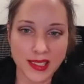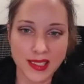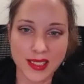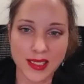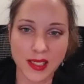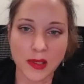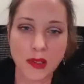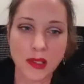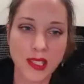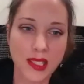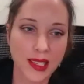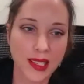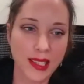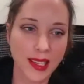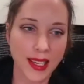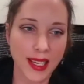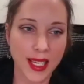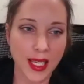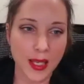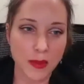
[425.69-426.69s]
So
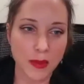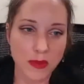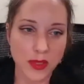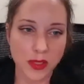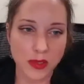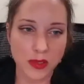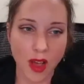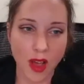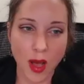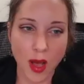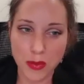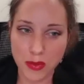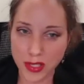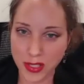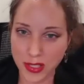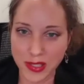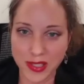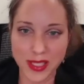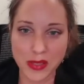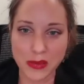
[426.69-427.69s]

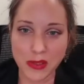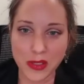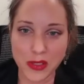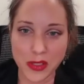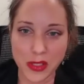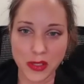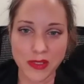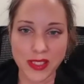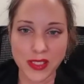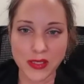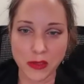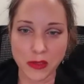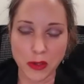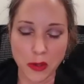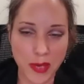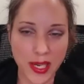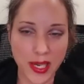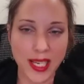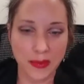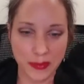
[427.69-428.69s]
opportunities for service for
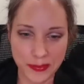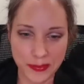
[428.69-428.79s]
me.